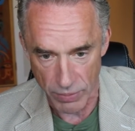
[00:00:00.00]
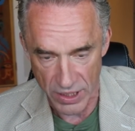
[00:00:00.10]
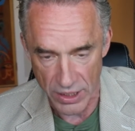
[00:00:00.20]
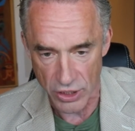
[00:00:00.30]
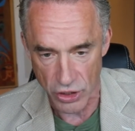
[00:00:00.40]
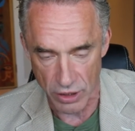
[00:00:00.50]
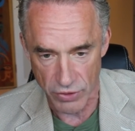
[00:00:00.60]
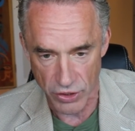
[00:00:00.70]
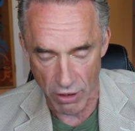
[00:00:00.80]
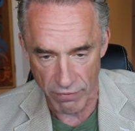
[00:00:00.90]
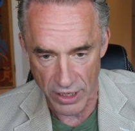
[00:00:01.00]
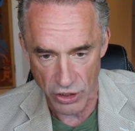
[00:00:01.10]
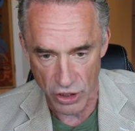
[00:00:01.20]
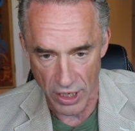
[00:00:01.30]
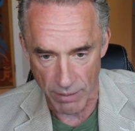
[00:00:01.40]
condition of
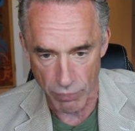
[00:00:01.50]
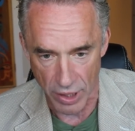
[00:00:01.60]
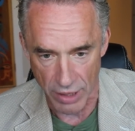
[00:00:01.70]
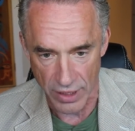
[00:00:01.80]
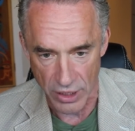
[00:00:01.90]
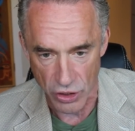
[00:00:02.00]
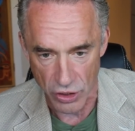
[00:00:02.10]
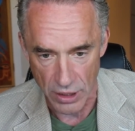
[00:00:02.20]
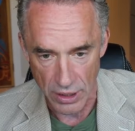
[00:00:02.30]
starvation and privation.